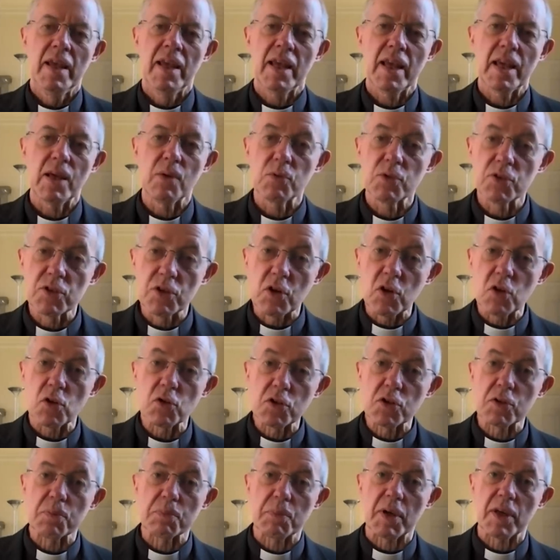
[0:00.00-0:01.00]
He was
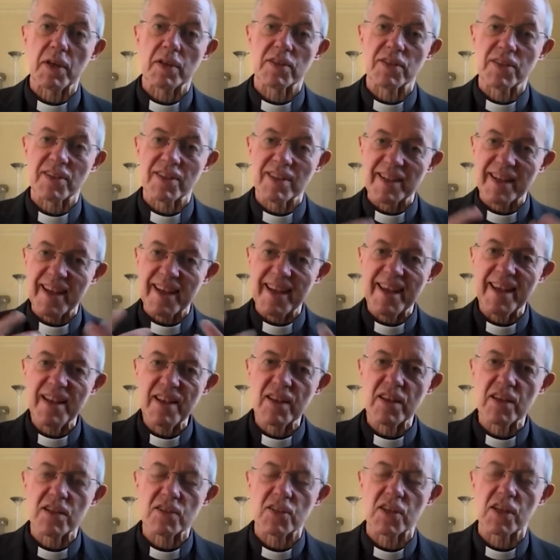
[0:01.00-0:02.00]
God's person
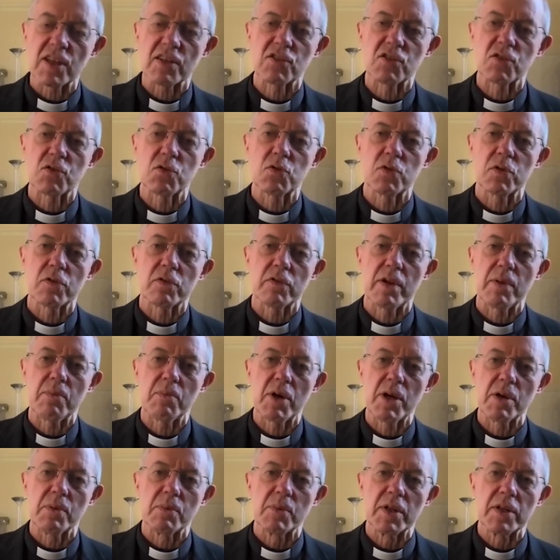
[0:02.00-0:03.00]
in this extraordinary
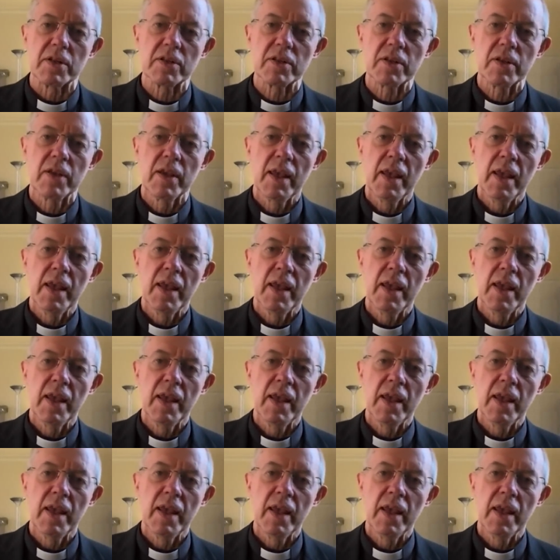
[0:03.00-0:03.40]
moment.